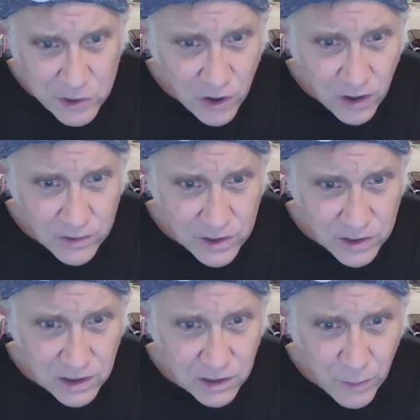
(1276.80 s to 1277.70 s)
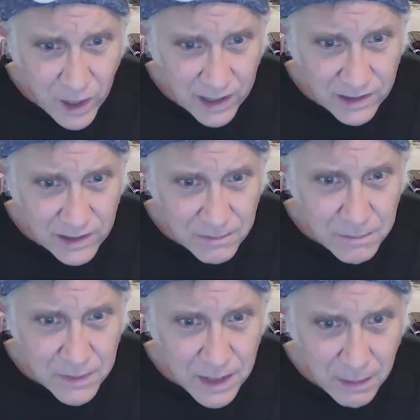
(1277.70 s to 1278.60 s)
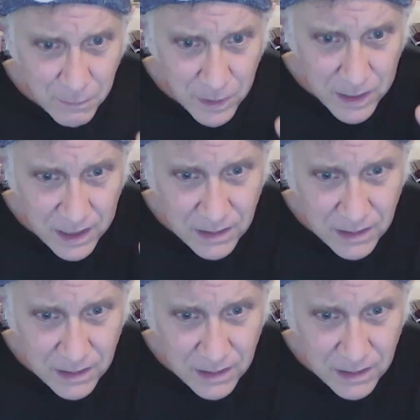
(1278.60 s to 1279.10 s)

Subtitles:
in charge at the UN. And